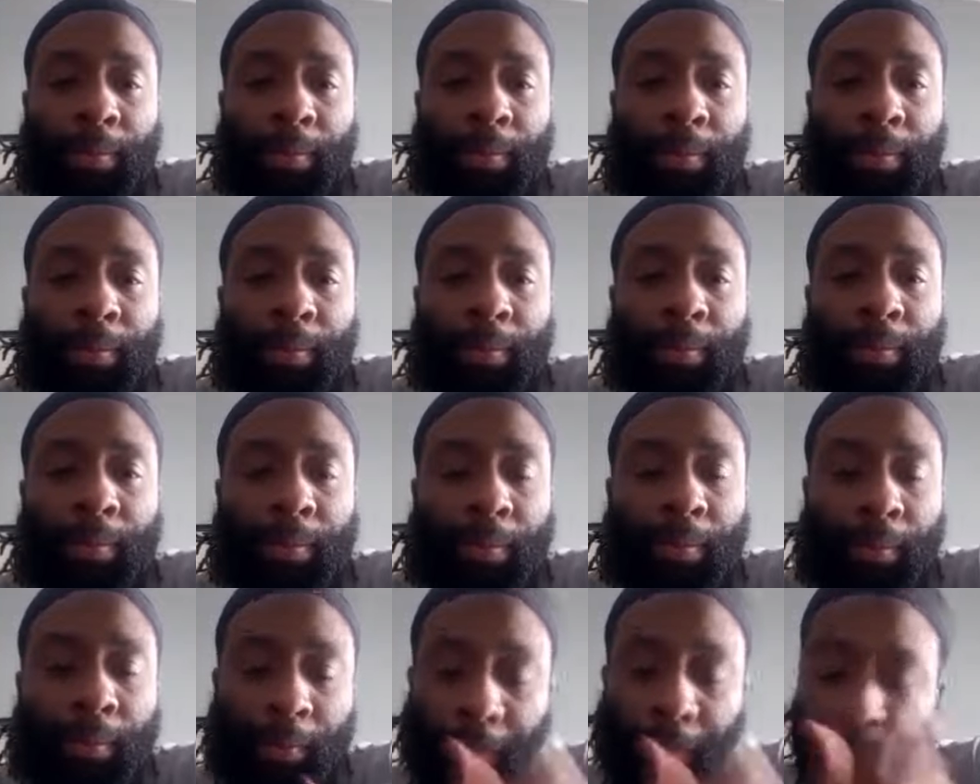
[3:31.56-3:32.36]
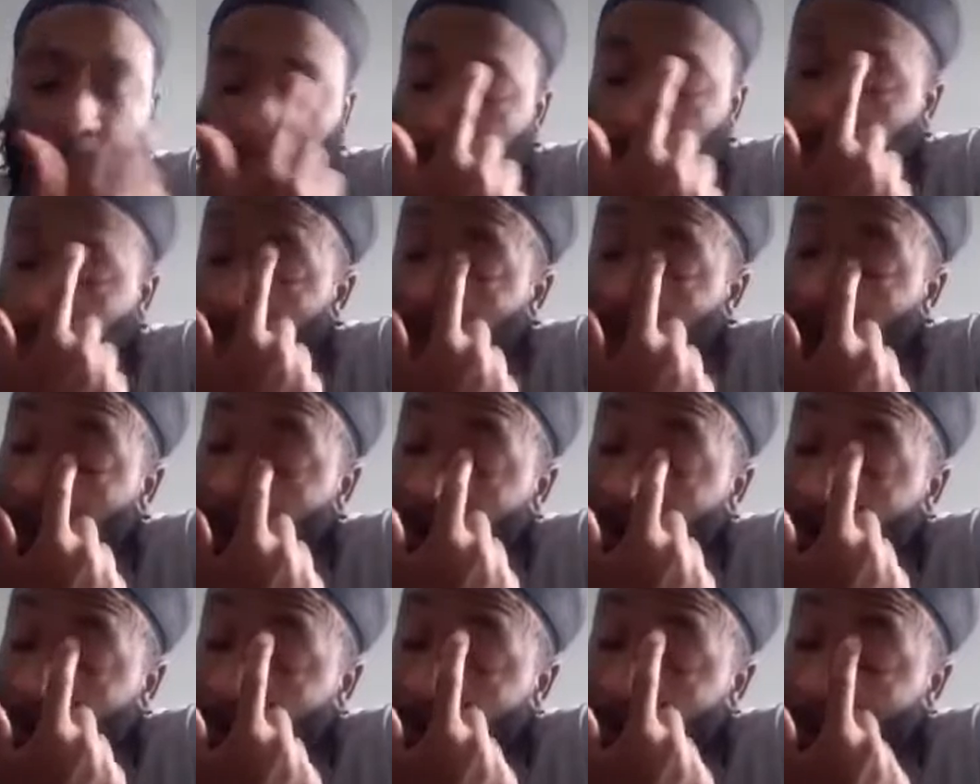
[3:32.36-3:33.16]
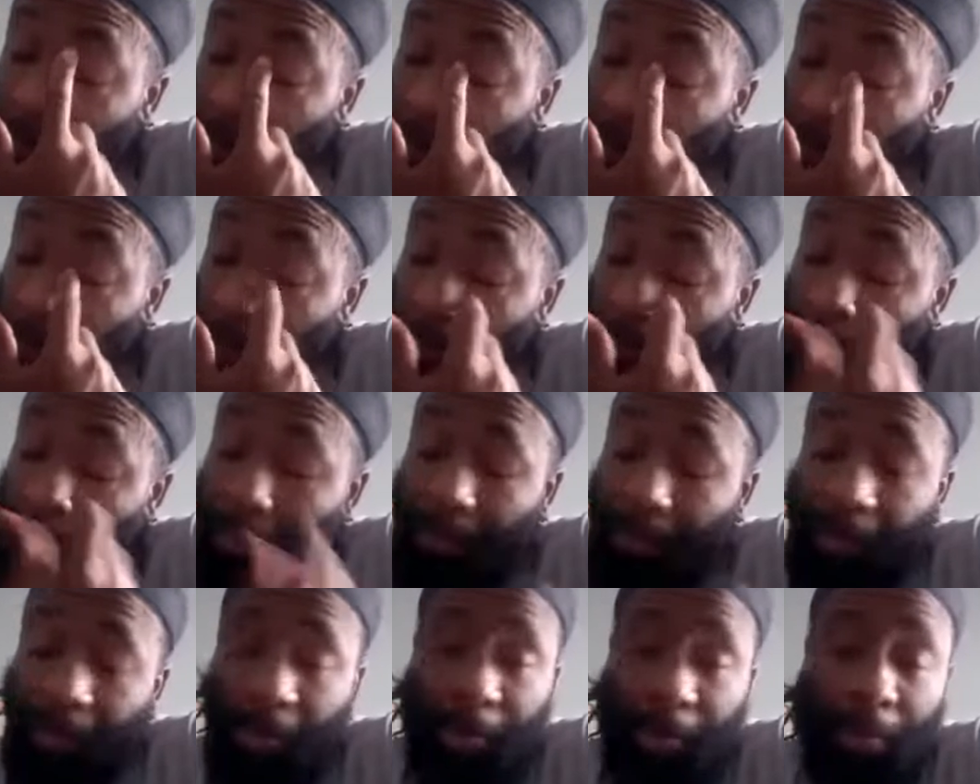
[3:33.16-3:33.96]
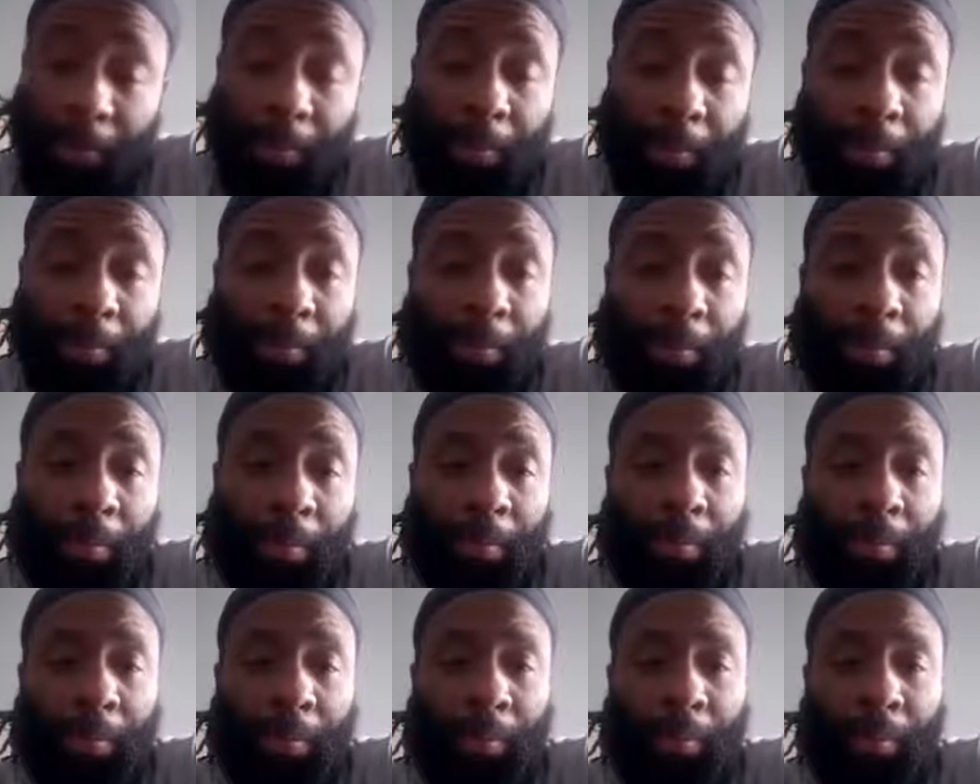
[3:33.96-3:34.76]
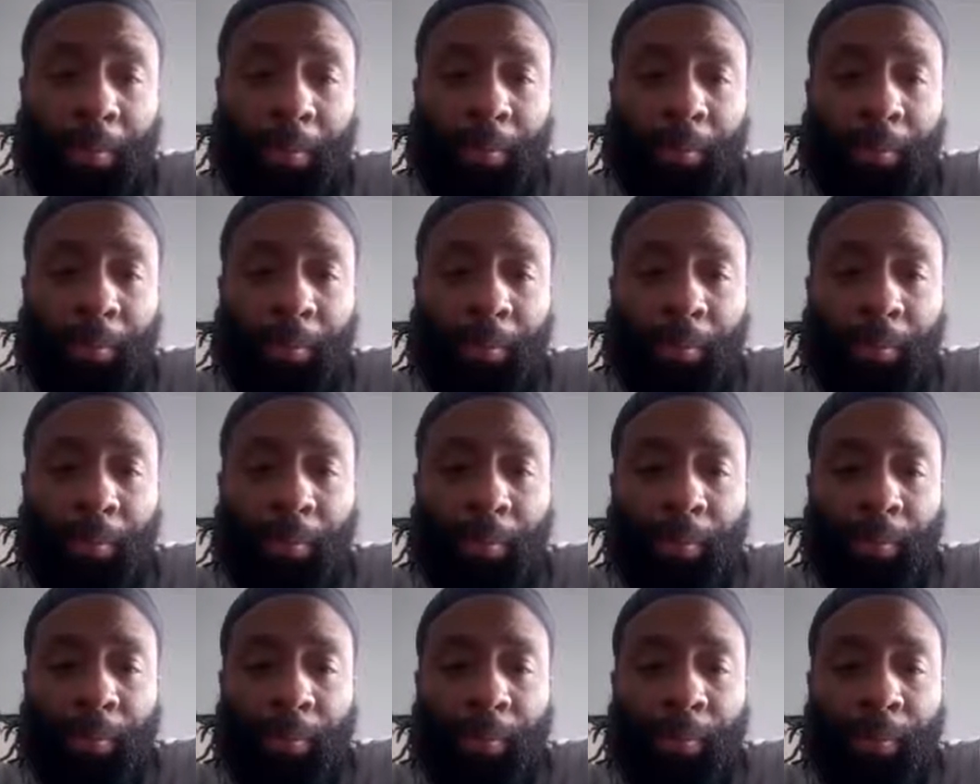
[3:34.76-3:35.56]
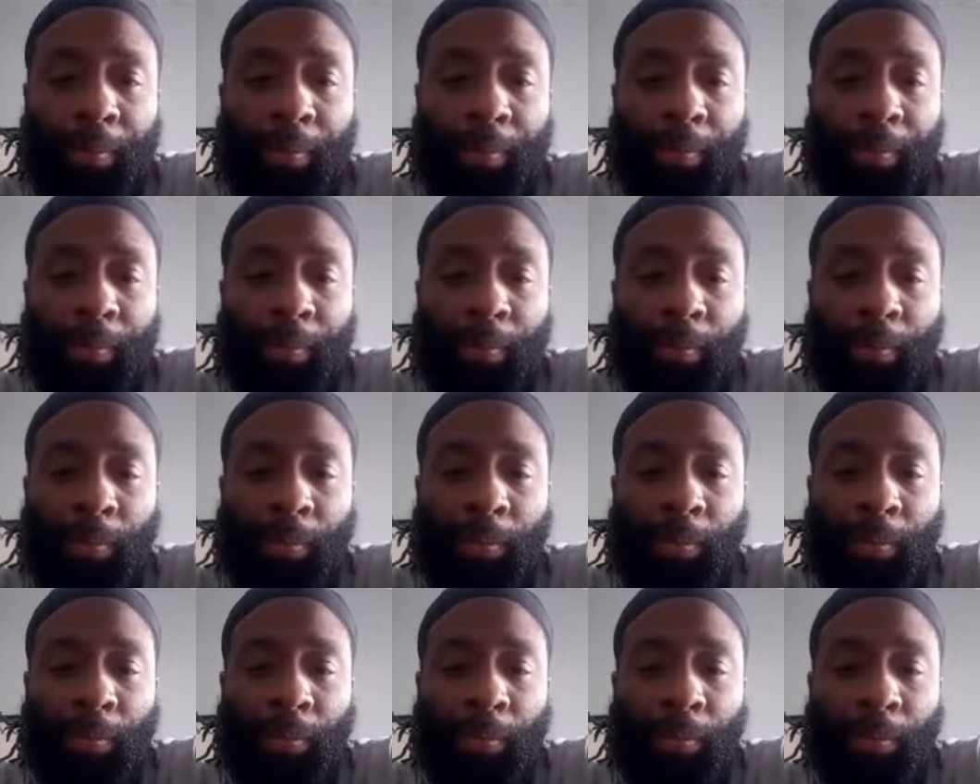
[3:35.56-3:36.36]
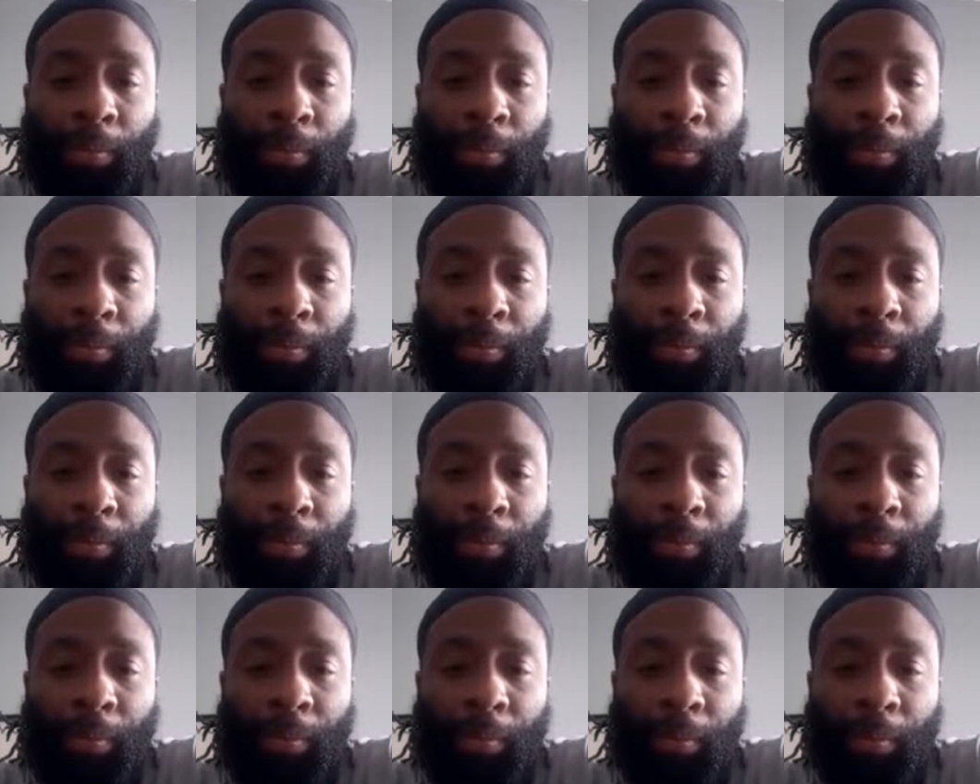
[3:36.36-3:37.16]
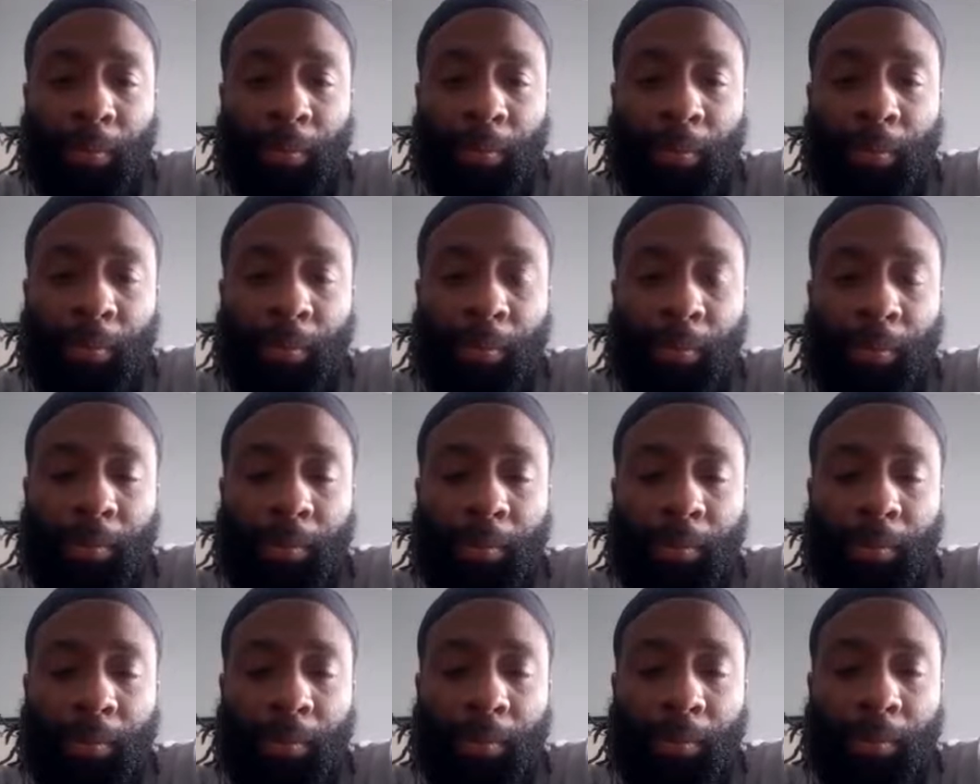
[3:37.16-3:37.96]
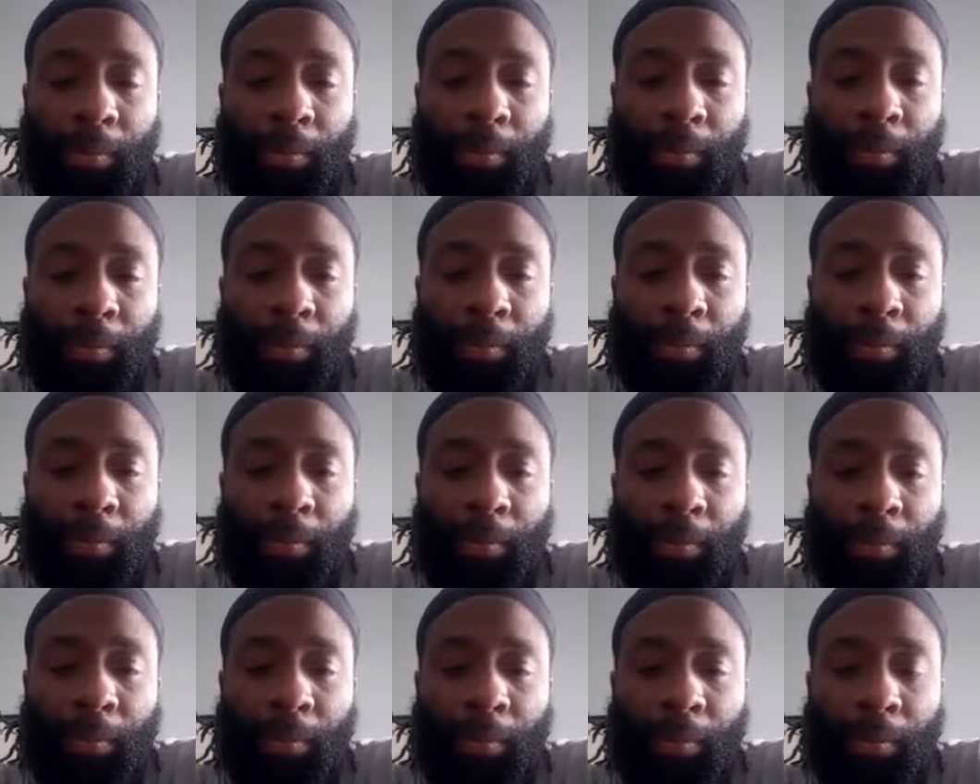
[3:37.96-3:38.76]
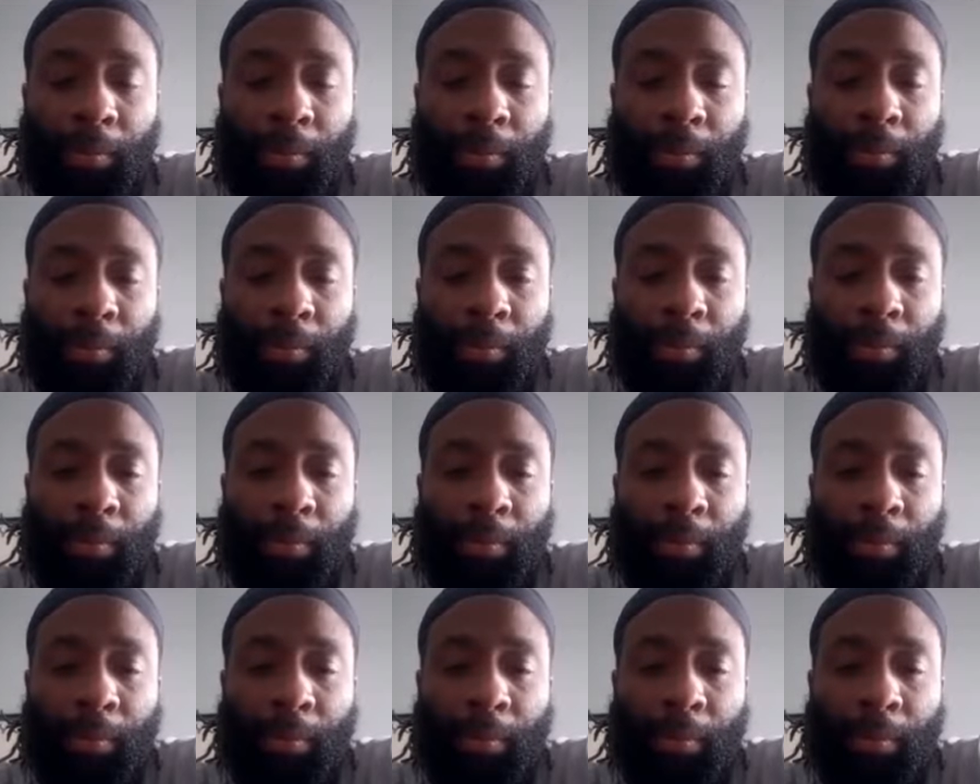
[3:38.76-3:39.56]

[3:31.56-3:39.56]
The person shown says nothing.